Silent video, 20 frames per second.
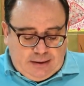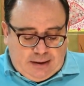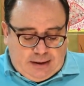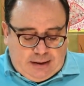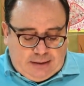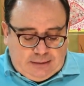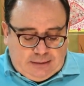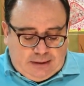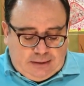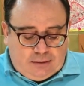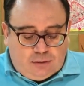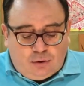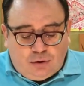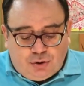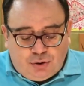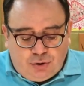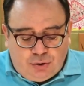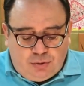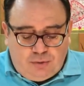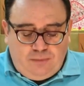and
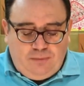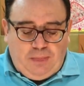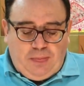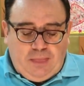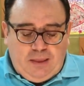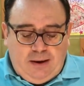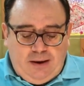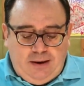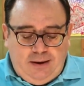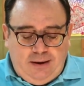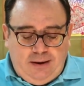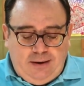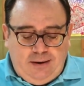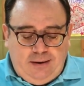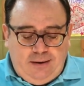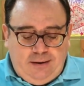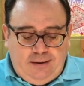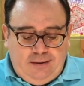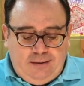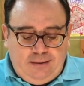also
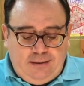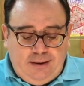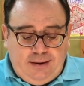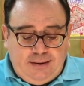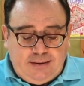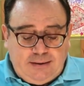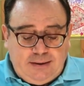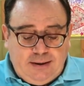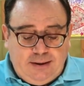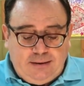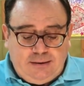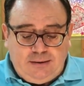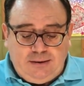there is